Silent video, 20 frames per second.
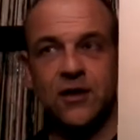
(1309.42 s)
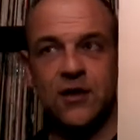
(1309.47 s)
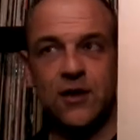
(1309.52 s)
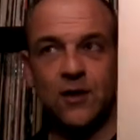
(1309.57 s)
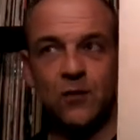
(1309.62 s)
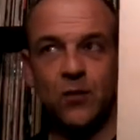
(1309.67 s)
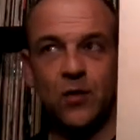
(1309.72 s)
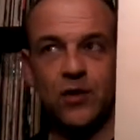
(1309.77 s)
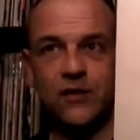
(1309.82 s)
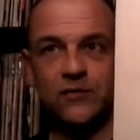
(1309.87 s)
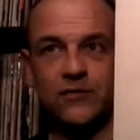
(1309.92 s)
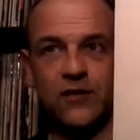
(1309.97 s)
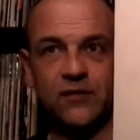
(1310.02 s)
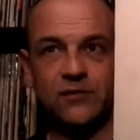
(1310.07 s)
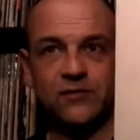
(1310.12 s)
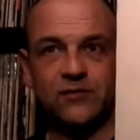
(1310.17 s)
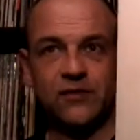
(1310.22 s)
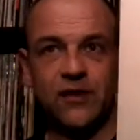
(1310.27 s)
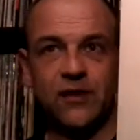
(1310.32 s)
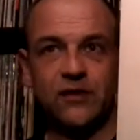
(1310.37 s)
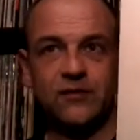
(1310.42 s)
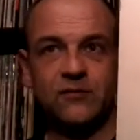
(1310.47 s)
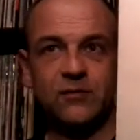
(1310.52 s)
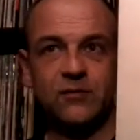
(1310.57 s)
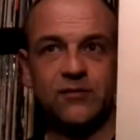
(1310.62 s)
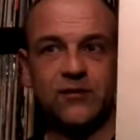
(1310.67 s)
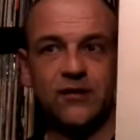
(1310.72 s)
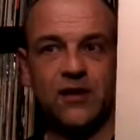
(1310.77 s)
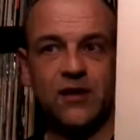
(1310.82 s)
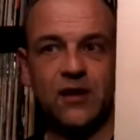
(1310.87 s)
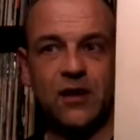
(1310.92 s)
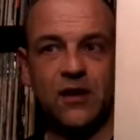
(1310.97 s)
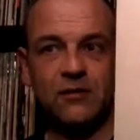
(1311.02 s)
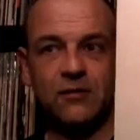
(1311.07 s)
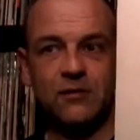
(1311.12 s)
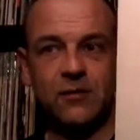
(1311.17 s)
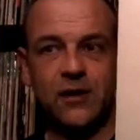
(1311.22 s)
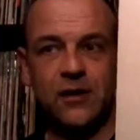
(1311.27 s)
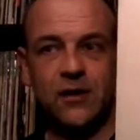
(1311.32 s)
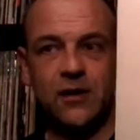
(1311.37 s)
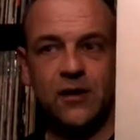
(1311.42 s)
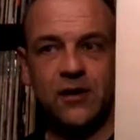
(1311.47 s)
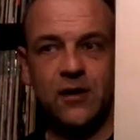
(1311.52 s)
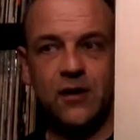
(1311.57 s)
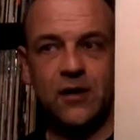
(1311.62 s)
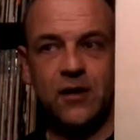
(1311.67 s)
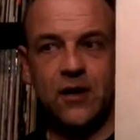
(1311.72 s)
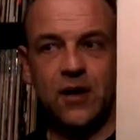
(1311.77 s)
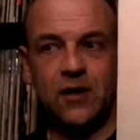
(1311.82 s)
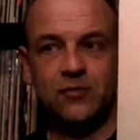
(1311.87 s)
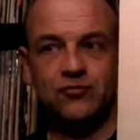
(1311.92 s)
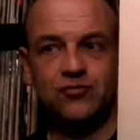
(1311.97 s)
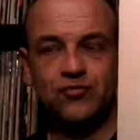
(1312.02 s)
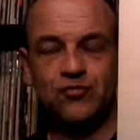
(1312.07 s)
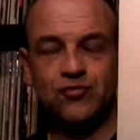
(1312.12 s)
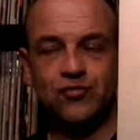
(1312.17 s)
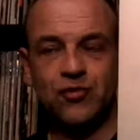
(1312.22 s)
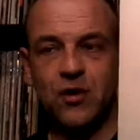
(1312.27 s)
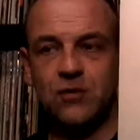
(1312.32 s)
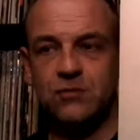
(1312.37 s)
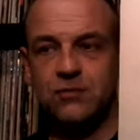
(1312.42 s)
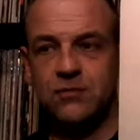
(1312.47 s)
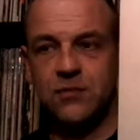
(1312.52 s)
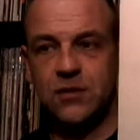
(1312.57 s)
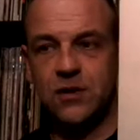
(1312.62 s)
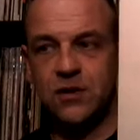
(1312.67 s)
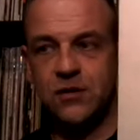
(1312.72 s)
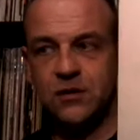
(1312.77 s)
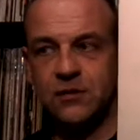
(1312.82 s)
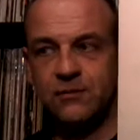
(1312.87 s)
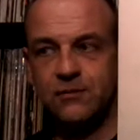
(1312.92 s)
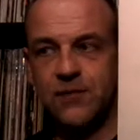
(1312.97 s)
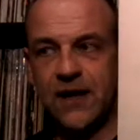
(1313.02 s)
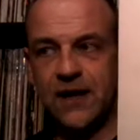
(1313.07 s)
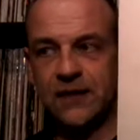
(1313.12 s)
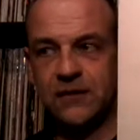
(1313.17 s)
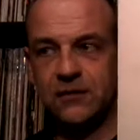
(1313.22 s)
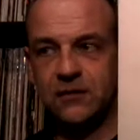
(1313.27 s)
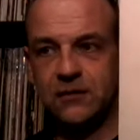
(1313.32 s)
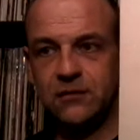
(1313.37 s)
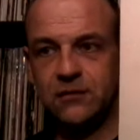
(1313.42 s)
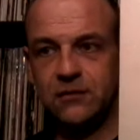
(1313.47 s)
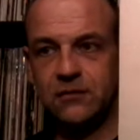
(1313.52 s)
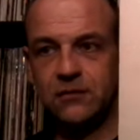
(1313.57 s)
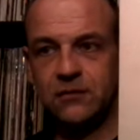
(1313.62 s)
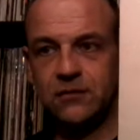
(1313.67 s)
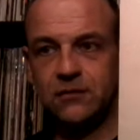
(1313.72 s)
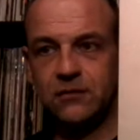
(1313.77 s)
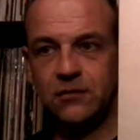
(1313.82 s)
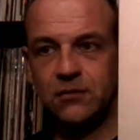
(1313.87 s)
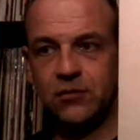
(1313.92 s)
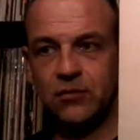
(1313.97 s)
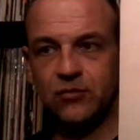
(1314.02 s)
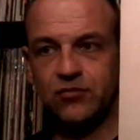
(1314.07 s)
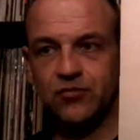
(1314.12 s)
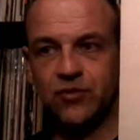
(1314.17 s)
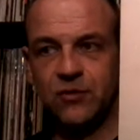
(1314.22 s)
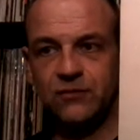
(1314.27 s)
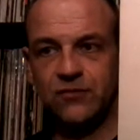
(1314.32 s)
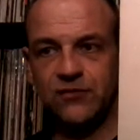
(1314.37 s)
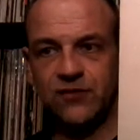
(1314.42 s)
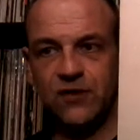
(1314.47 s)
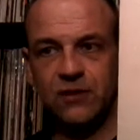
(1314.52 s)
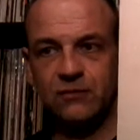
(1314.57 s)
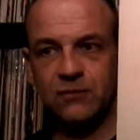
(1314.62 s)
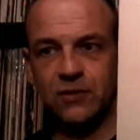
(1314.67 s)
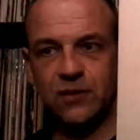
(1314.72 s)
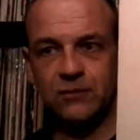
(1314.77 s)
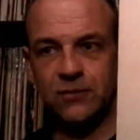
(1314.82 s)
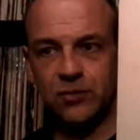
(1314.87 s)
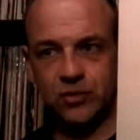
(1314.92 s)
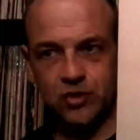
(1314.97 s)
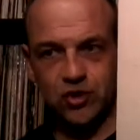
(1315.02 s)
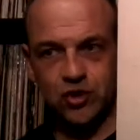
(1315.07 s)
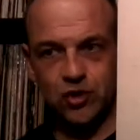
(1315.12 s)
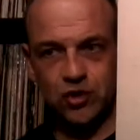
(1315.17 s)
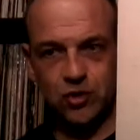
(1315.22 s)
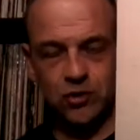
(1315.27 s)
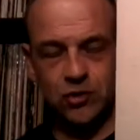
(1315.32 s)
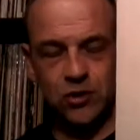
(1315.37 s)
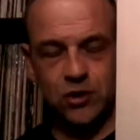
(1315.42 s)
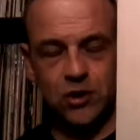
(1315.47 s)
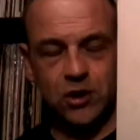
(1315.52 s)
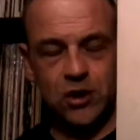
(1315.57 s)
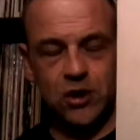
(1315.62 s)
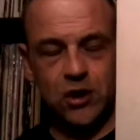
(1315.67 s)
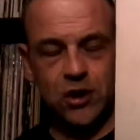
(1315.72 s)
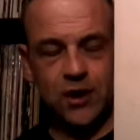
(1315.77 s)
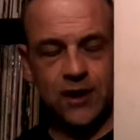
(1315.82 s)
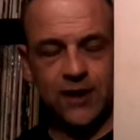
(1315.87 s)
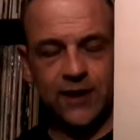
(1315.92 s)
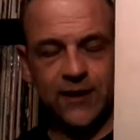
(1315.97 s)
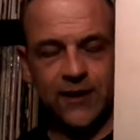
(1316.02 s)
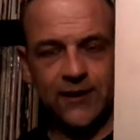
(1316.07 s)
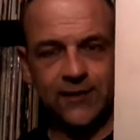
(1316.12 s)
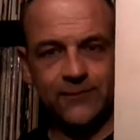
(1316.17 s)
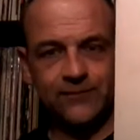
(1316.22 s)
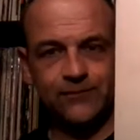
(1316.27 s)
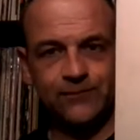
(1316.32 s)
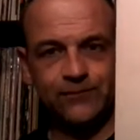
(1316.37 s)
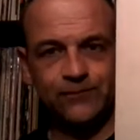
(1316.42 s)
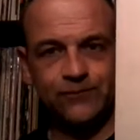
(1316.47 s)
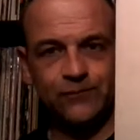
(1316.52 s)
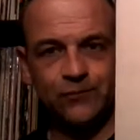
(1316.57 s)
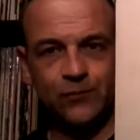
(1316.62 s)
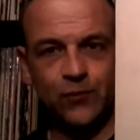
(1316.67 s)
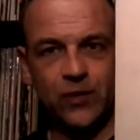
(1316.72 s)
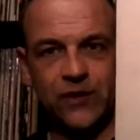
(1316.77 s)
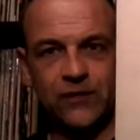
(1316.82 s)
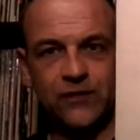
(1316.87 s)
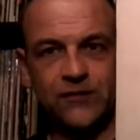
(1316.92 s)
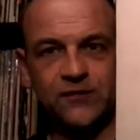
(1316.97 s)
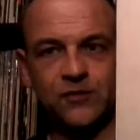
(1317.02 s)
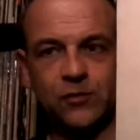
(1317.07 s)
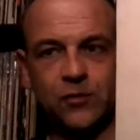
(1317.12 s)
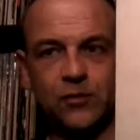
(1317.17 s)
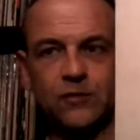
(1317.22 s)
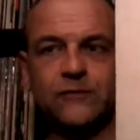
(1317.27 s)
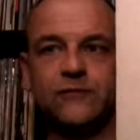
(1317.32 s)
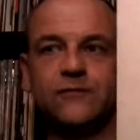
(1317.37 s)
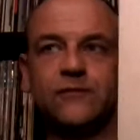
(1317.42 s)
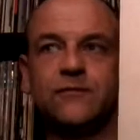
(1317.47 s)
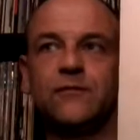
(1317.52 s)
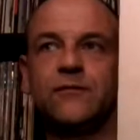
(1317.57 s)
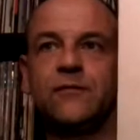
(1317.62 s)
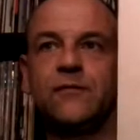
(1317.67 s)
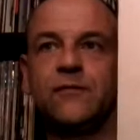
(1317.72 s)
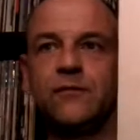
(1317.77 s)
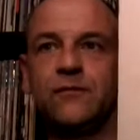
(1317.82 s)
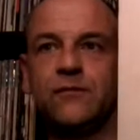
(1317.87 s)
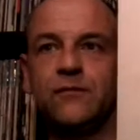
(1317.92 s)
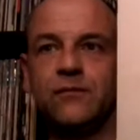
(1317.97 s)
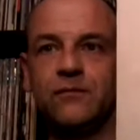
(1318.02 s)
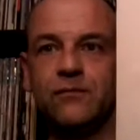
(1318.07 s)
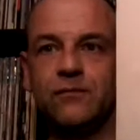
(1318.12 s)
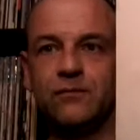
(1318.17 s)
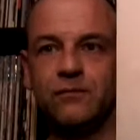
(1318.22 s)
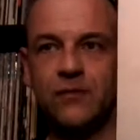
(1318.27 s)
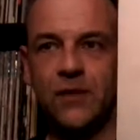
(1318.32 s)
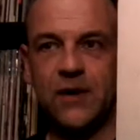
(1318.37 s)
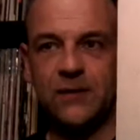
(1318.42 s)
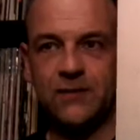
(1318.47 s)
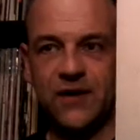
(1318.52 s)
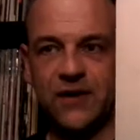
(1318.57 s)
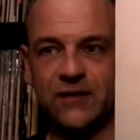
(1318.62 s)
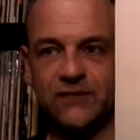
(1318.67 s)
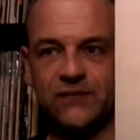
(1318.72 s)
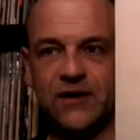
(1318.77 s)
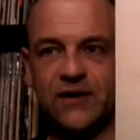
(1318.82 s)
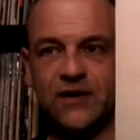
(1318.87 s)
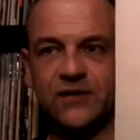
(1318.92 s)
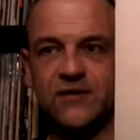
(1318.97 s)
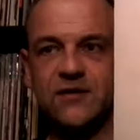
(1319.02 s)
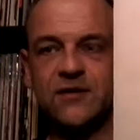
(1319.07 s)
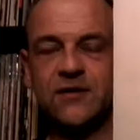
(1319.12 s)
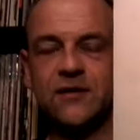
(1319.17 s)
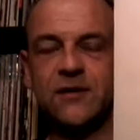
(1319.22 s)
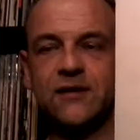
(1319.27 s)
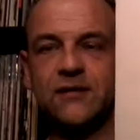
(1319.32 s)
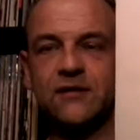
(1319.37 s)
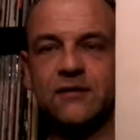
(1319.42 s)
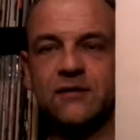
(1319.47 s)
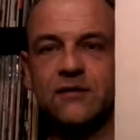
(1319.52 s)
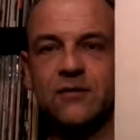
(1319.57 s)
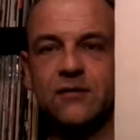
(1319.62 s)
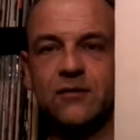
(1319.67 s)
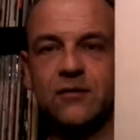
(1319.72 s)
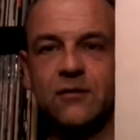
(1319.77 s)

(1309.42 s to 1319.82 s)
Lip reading: and one of those sides was a drum pattern, or drum sample, I'm not sure, with sort of My Bloody Valentine